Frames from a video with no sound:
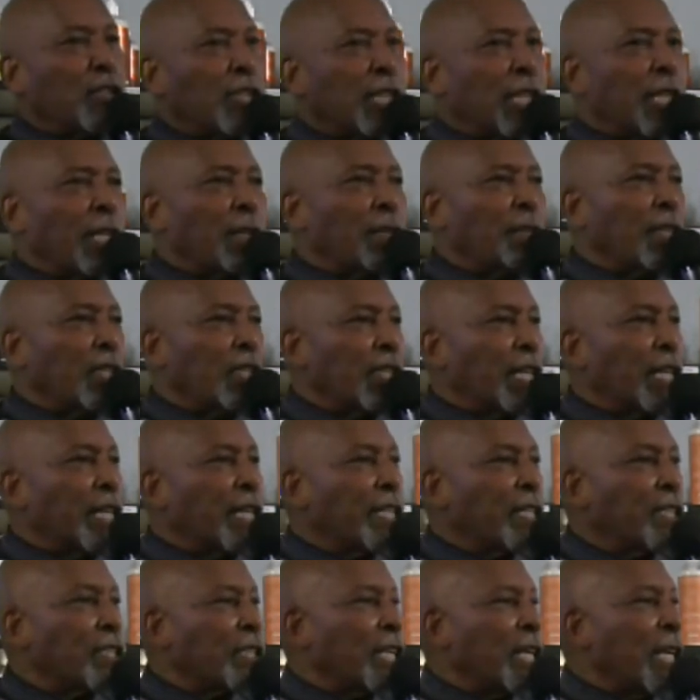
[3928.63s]
and even
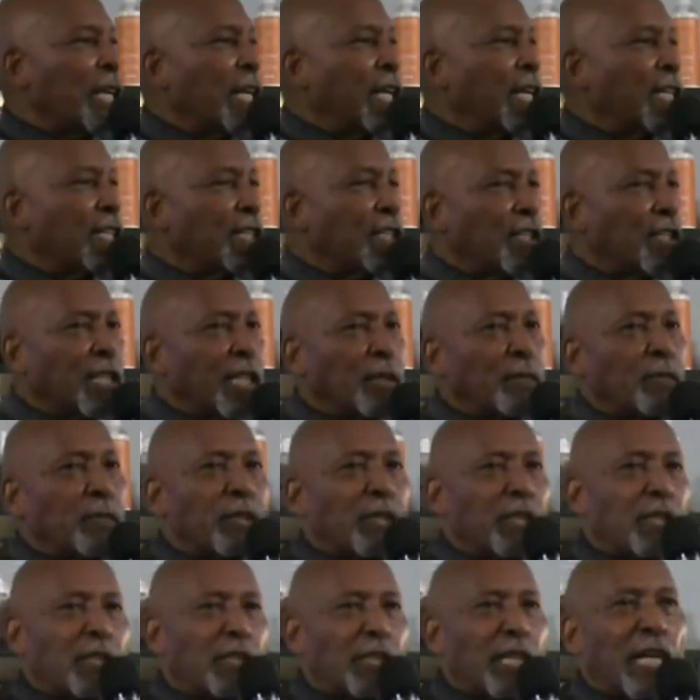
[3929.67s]
years in the secret
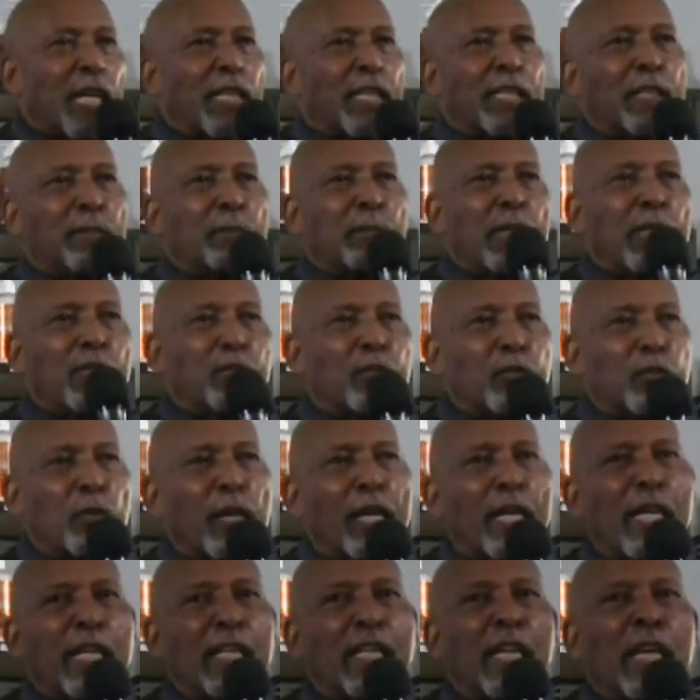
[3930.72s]
society being
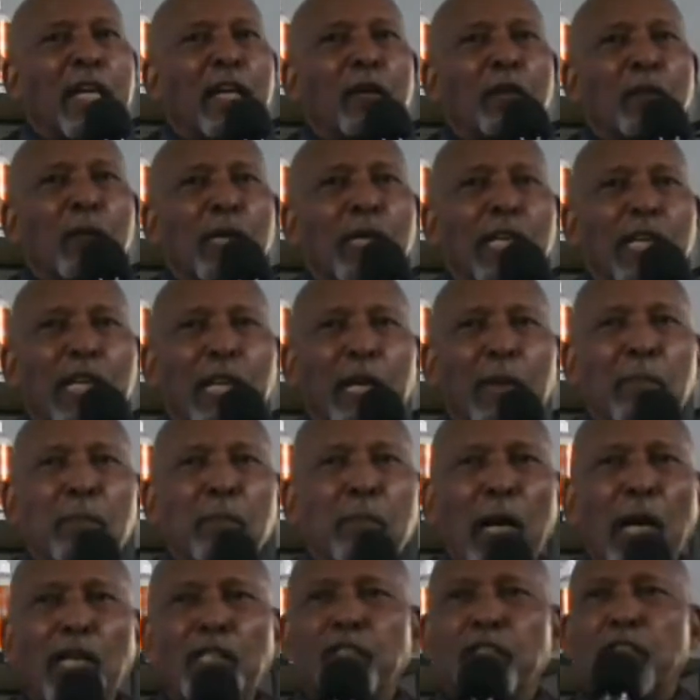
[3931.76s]
trained, when they came
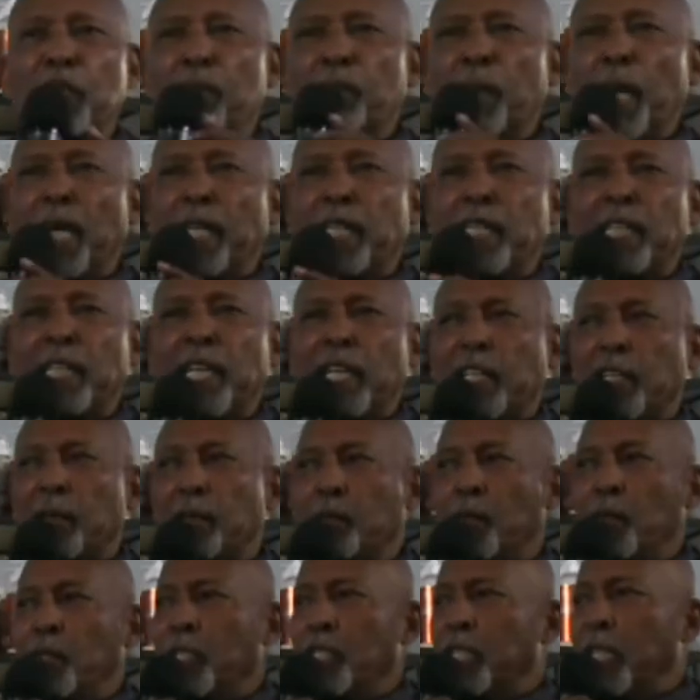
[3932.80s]
marching back in that
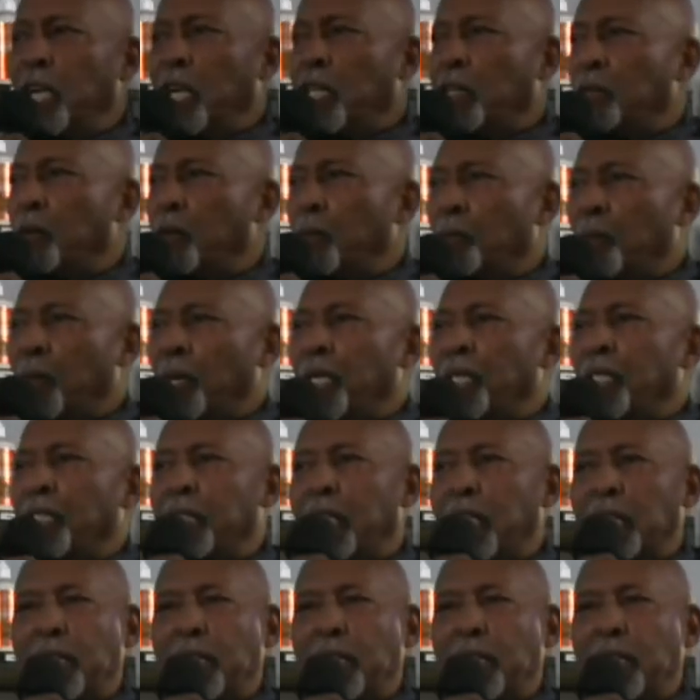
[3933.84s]
community, how they were praised like